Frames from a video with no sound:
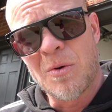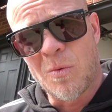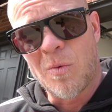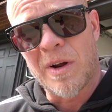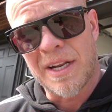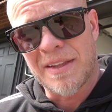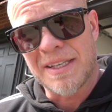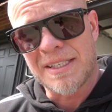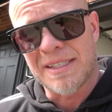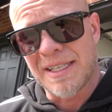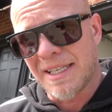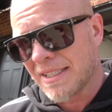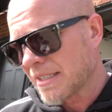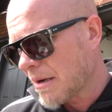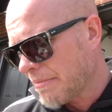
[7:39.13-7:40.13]
one of these
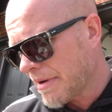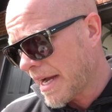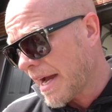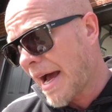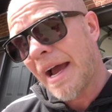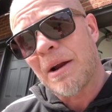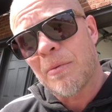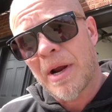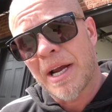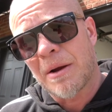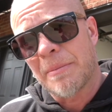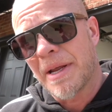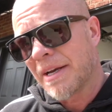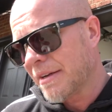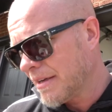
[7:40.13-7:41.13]
things up. I
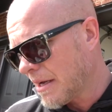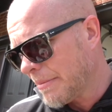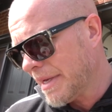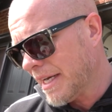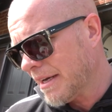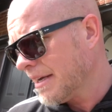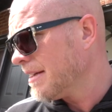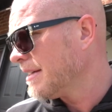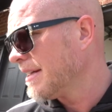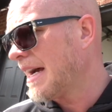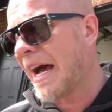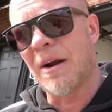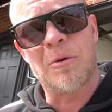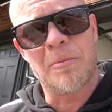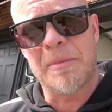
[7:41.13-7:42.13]
recommend it. I mean,
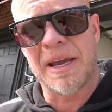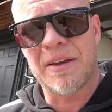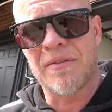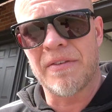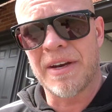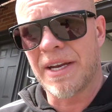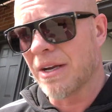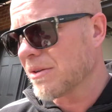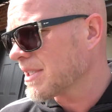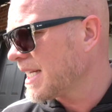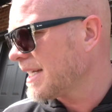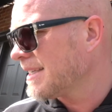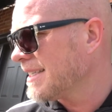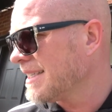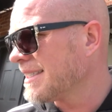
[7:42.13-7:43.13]
I don't make videos
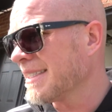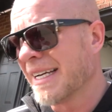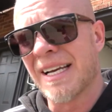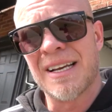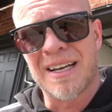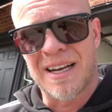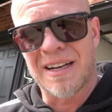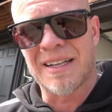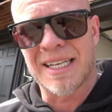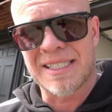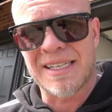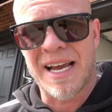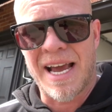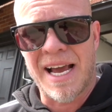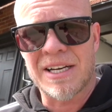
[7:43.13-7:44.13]
like this
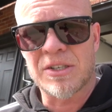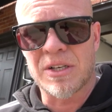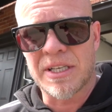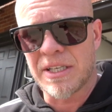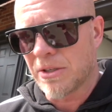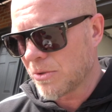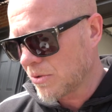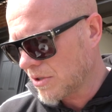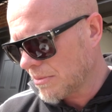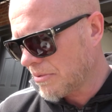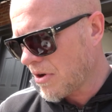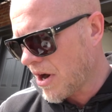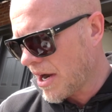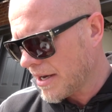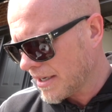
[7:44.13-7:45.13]
unless I actually use the
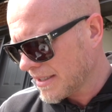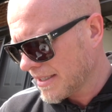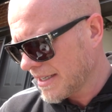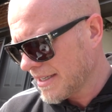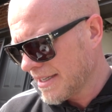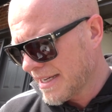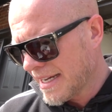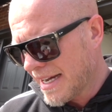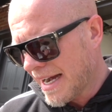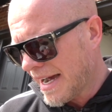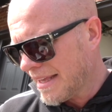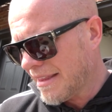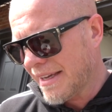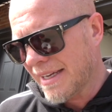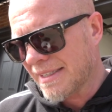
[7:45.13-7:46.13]
product.
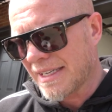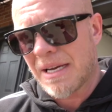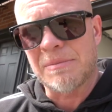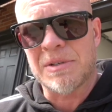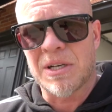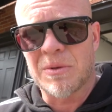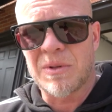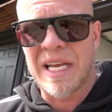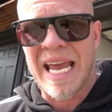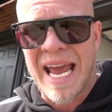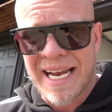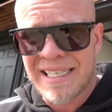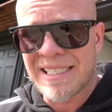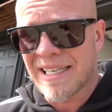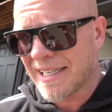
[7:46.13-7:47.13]
I think it's absolutely
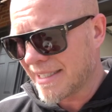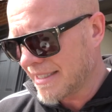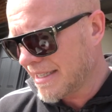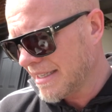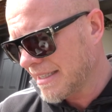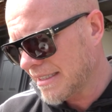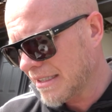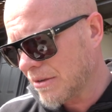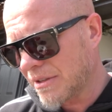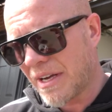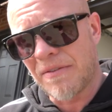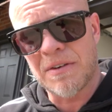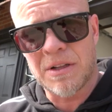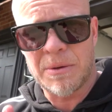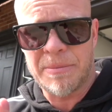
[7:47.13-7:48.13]
excellent. So
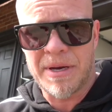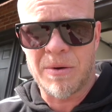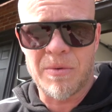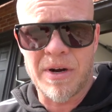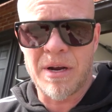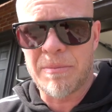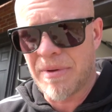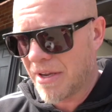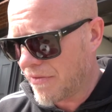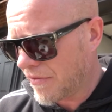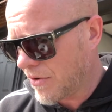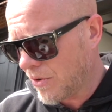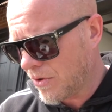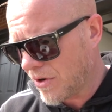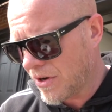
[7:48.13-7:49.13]
definitely pick one up
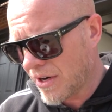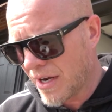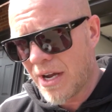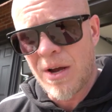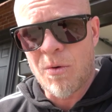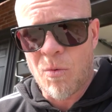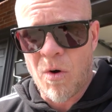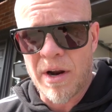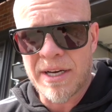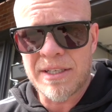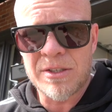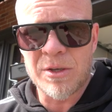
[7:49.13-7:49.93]
if you're wanting